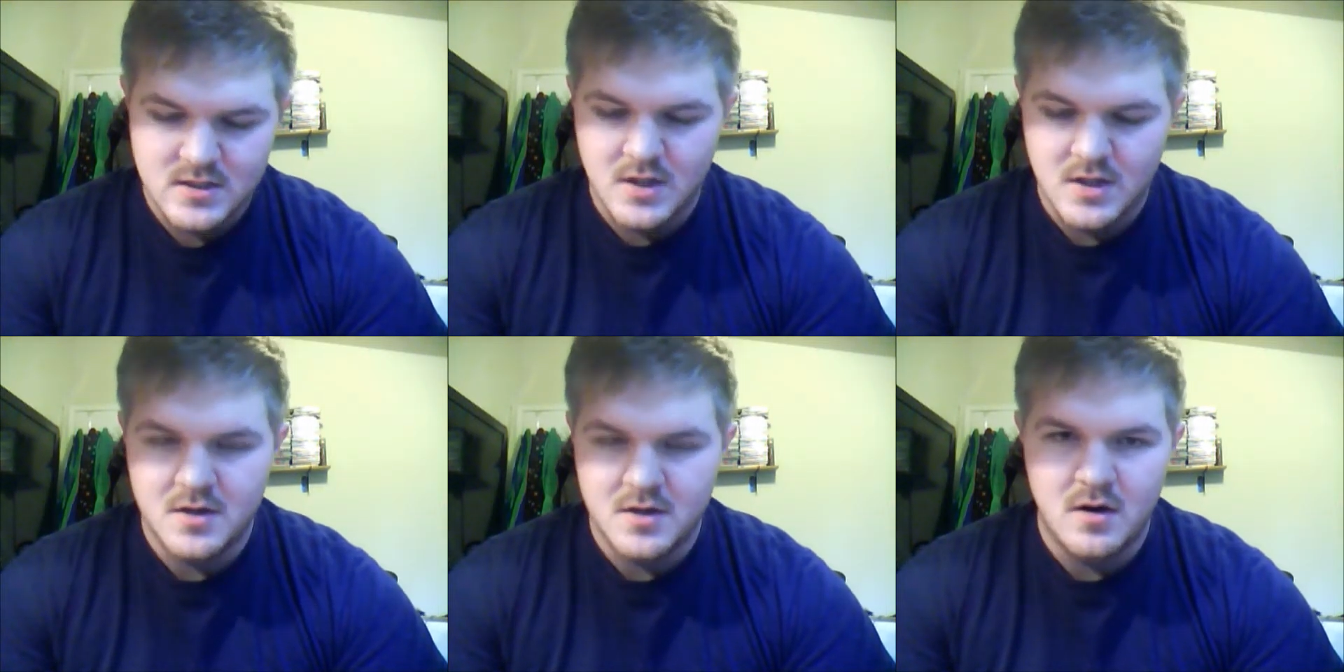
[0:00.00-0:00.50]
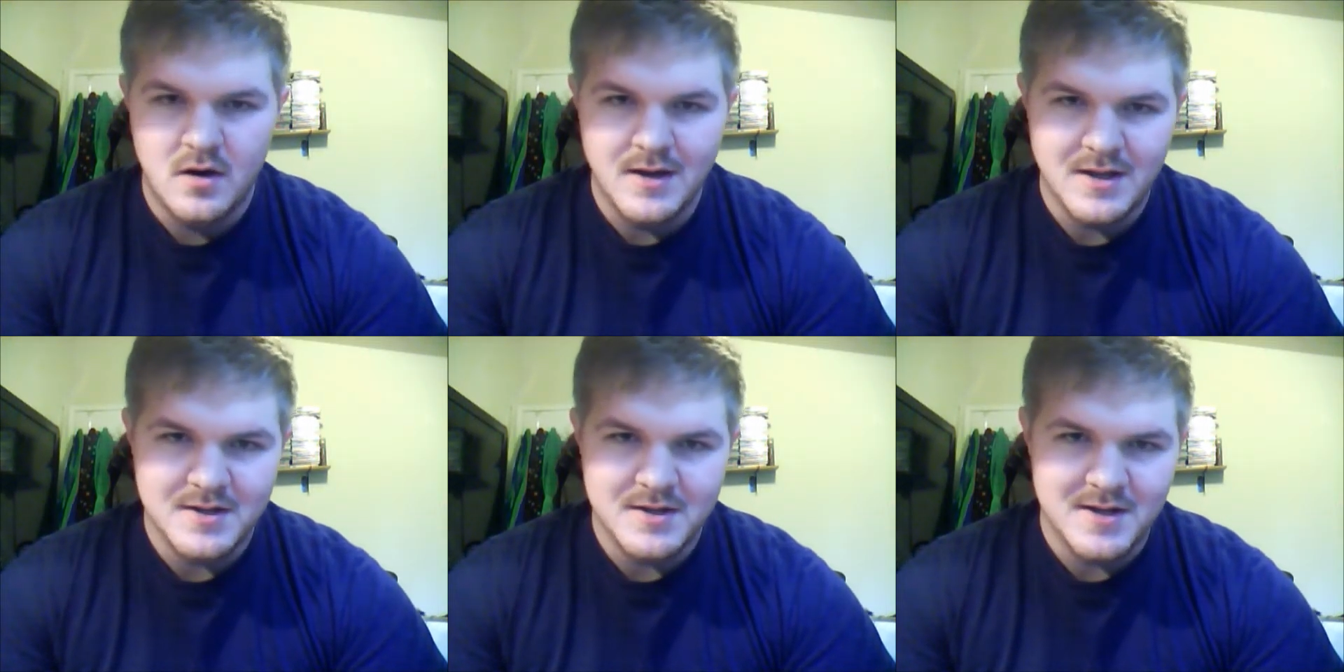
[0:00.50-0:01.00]
It's on
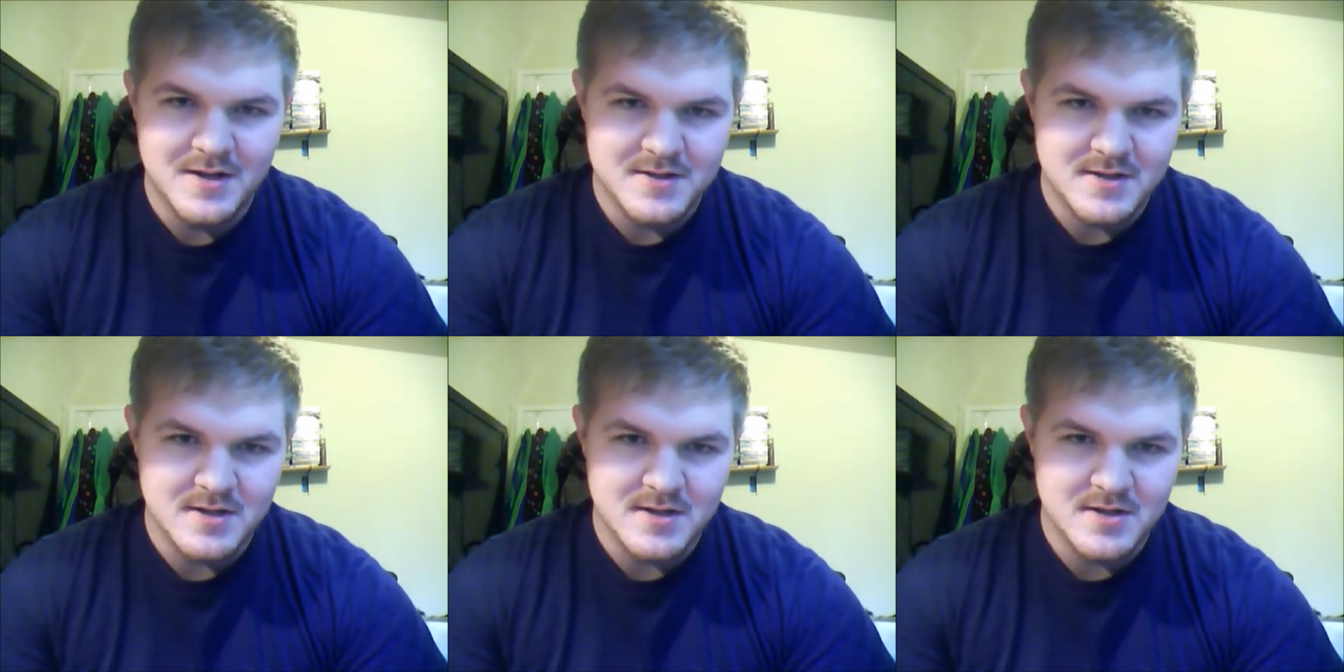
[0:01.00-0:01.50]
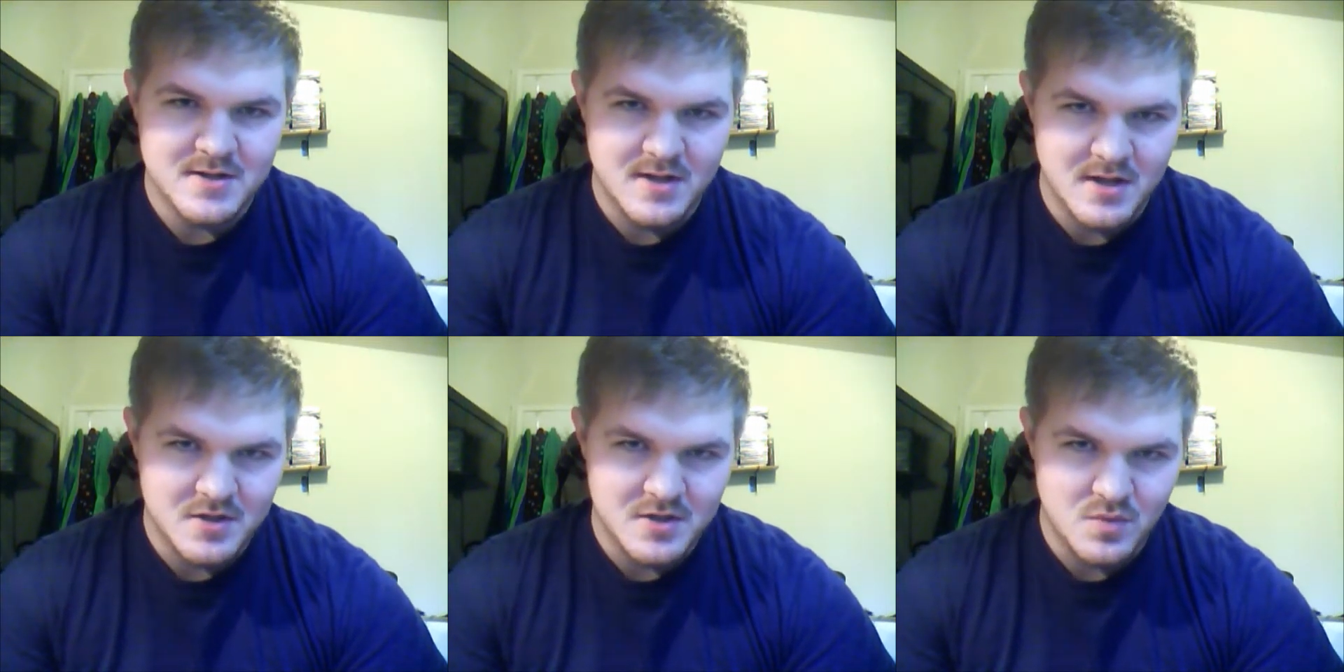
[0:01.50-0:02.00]
a size 6
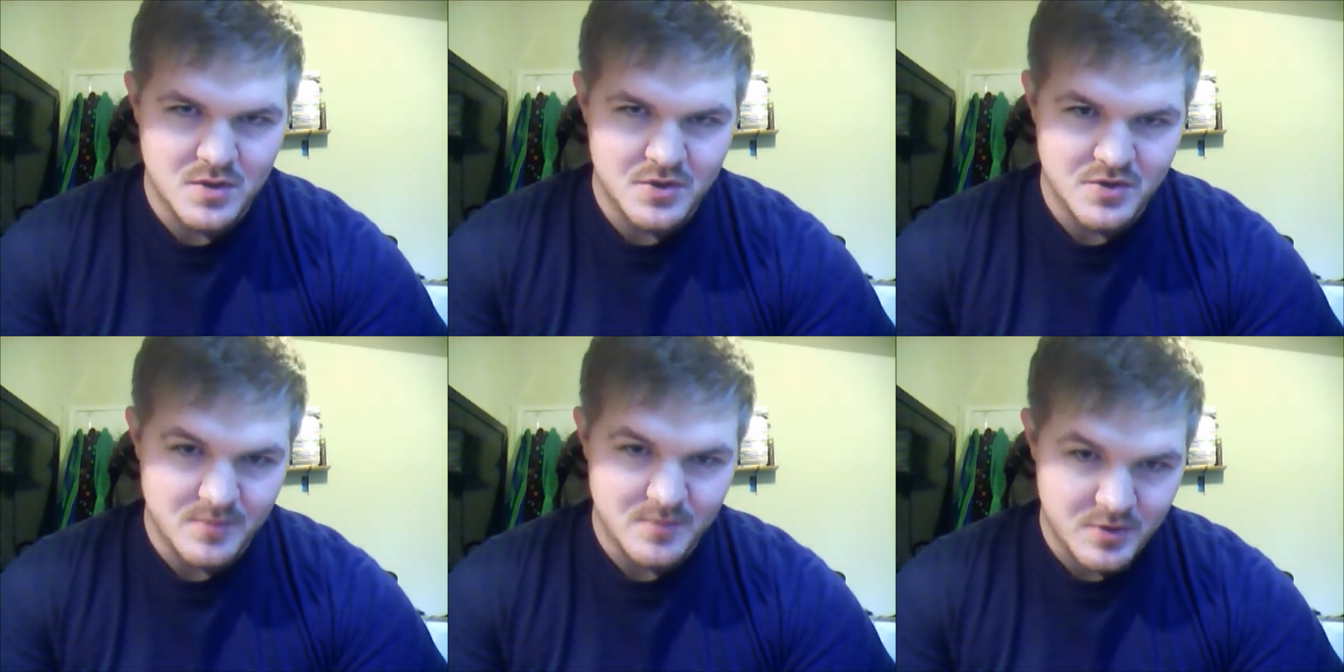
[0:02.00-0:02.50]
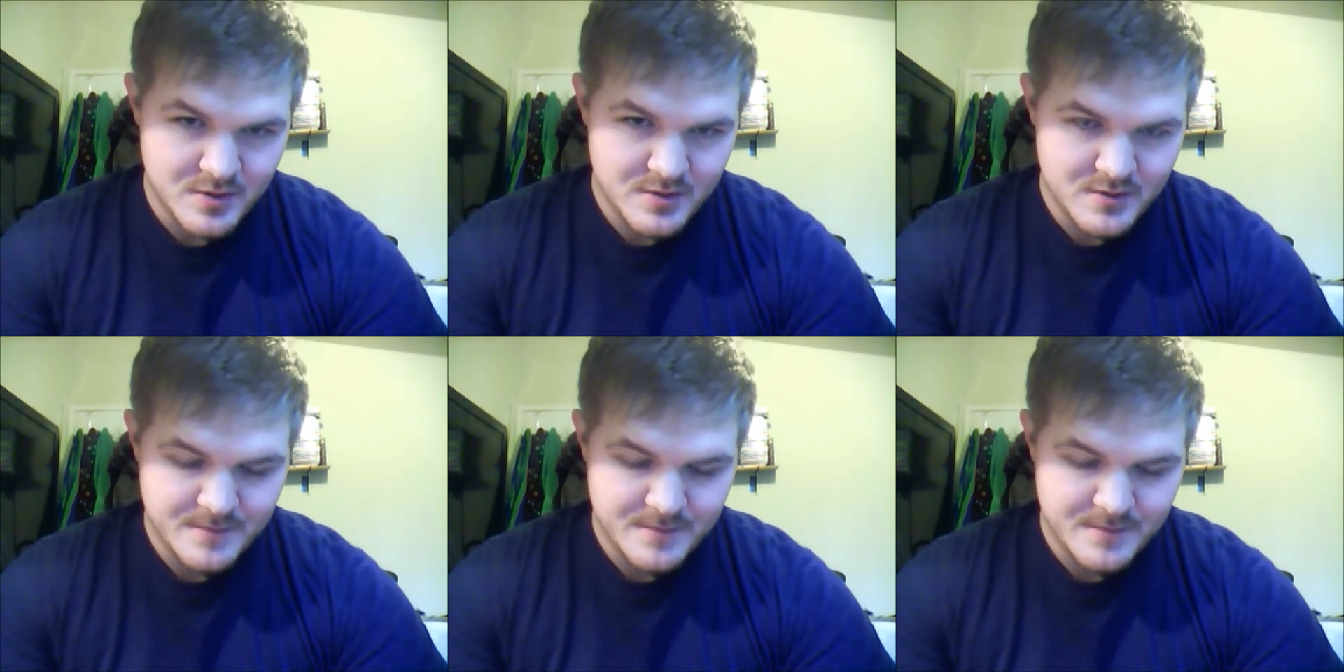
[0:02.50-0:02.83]
X1 streamer hook.